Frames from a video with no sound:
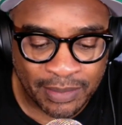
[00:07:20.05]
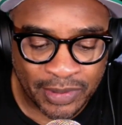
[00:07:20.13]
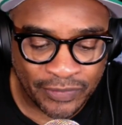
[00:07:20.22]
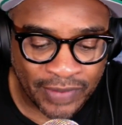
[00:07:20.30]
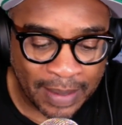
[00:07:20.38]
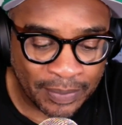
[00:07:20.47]
I mean,
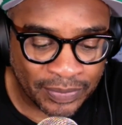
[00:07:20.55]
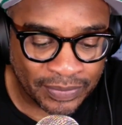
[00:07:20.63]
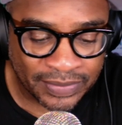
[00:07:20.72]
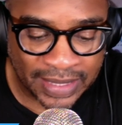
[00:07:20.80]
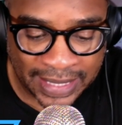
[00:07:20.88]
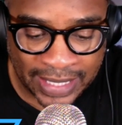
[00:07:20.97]
if I'm
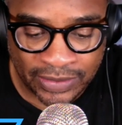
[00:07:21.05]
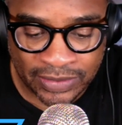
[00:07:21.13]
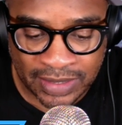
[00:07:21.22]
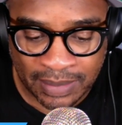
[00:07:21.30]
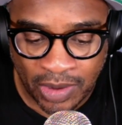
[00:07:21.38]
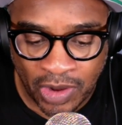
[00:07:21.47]
the
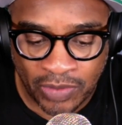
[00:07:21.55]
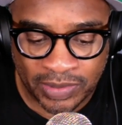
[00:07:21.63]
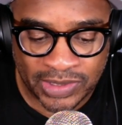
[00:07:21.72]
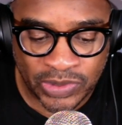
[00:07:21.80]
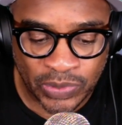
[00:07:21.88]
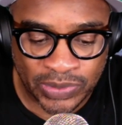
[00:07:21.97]
Lakers, I'm
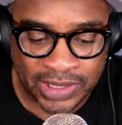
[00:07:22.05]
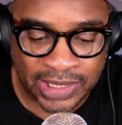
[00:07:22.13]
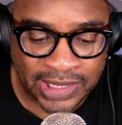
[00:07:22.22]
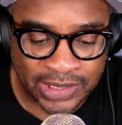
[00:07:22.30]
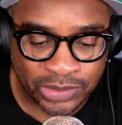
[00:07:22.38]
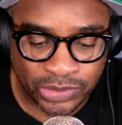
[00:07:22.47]
always going to
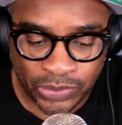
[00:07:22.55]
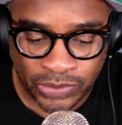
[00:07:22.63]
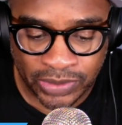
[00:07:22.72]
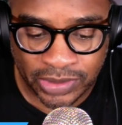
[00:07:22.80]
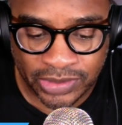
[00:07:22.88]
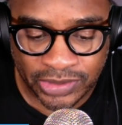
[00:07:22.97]
lean
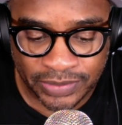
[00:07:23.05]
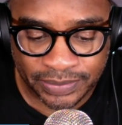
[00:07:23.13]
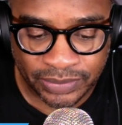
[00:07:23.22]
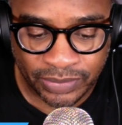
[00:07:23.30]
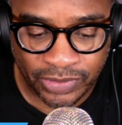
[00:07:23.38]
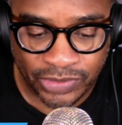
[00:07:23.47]
towards
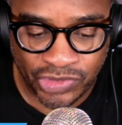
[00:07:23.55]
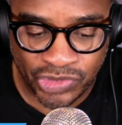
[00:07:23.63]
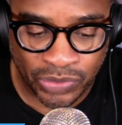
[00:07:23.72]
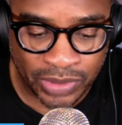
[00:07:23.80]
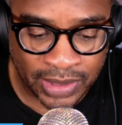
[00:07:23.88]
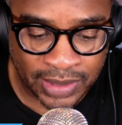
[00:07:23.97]

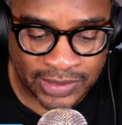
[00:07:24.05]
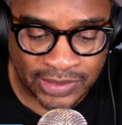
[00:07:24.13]
shooting.